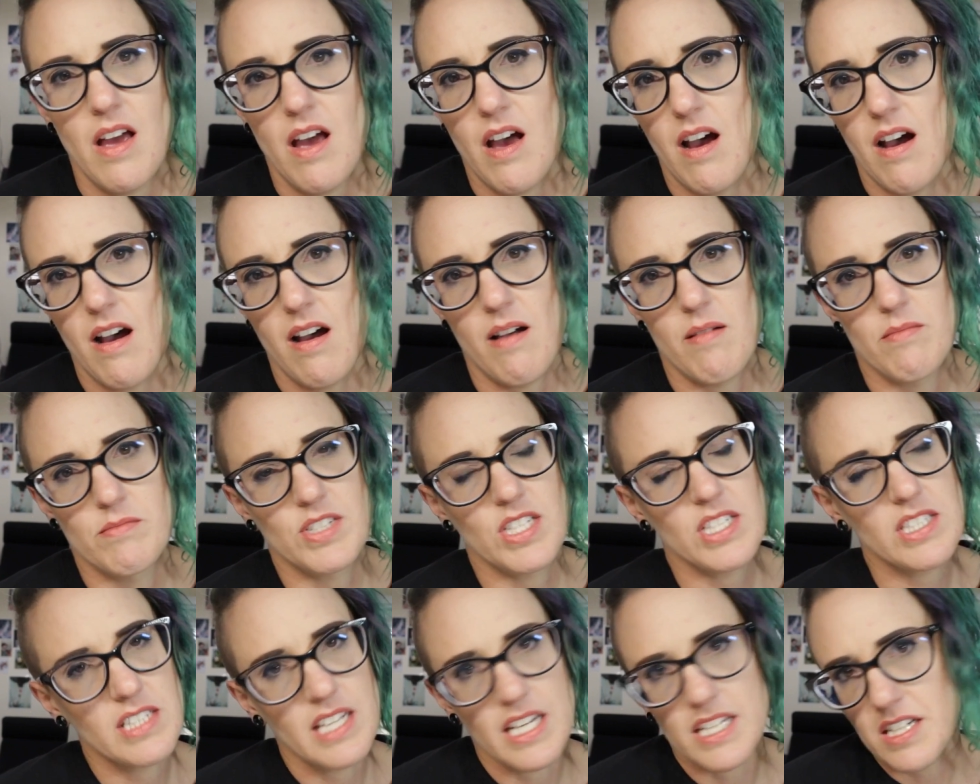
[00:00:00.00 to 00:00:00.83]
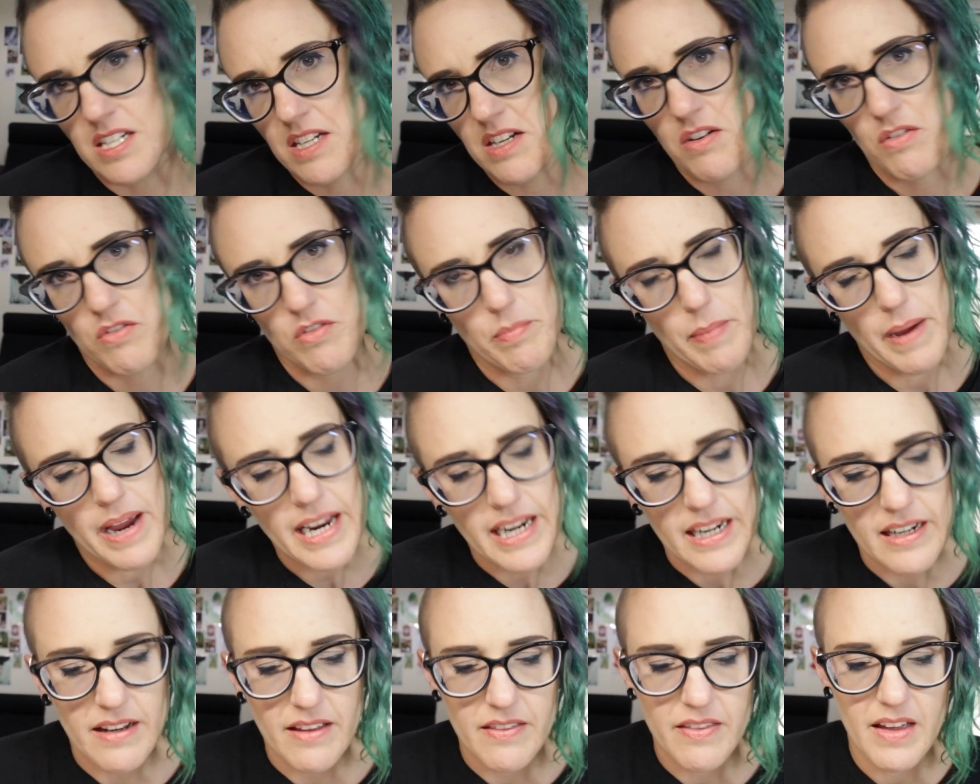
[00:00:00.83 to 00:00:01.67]
Um, just get to know the
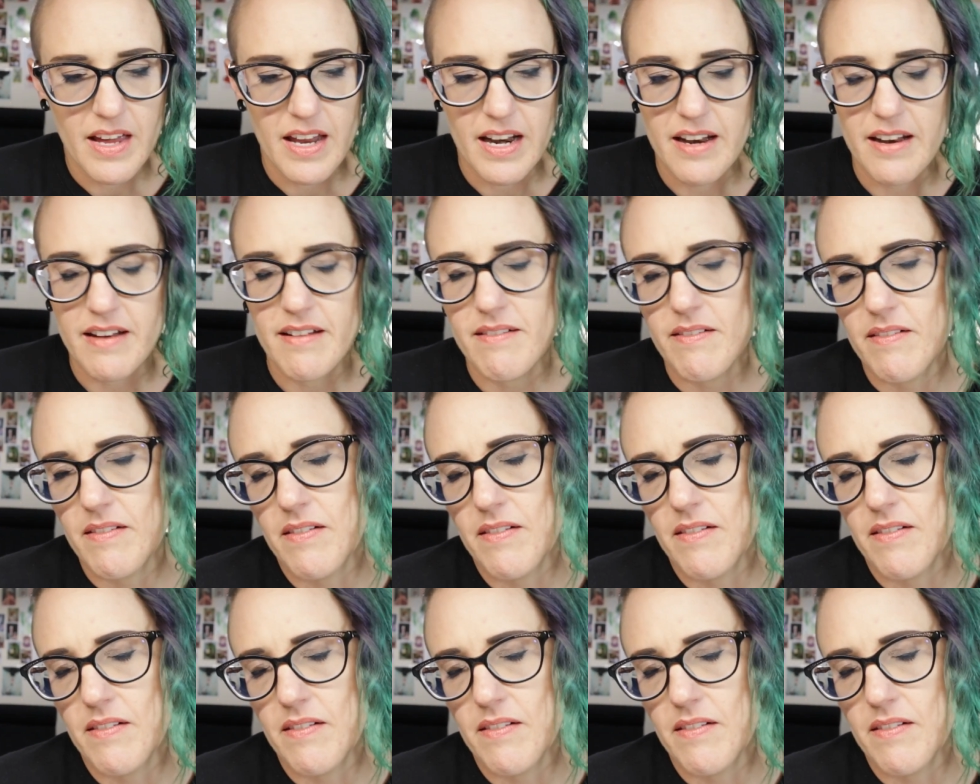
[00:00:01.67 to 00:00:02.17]
paint and then